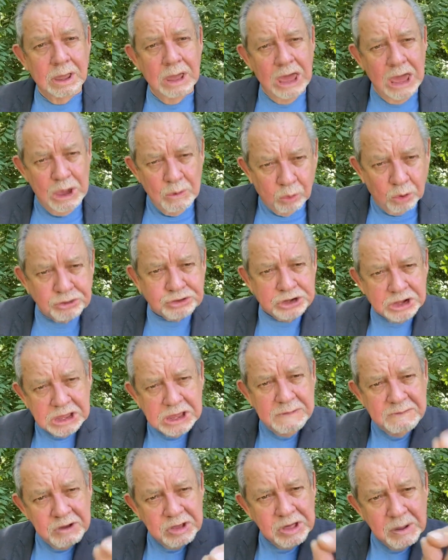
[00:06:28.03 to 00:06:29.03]
He wants to
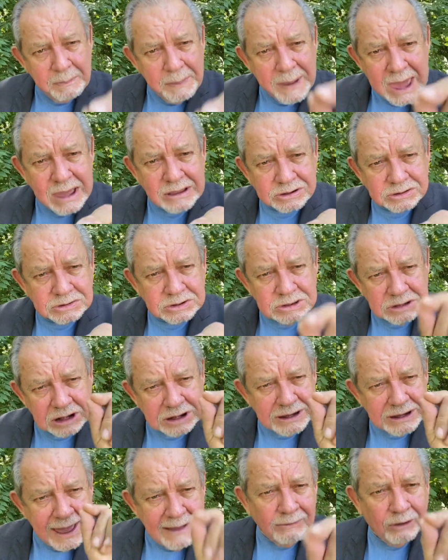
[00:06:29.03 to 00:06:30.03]
give you the best. The
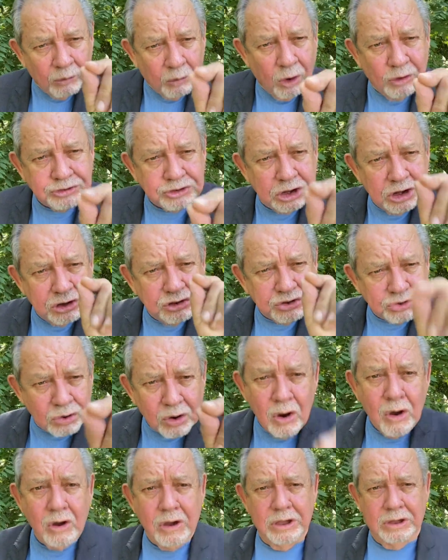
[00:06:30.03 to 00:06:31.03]
devil wants to
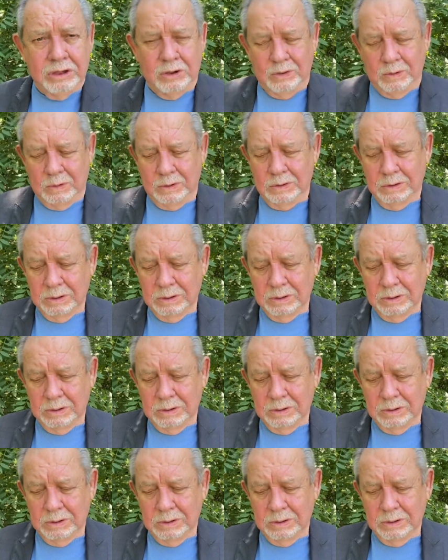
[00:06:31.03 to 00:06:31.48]
destroy you.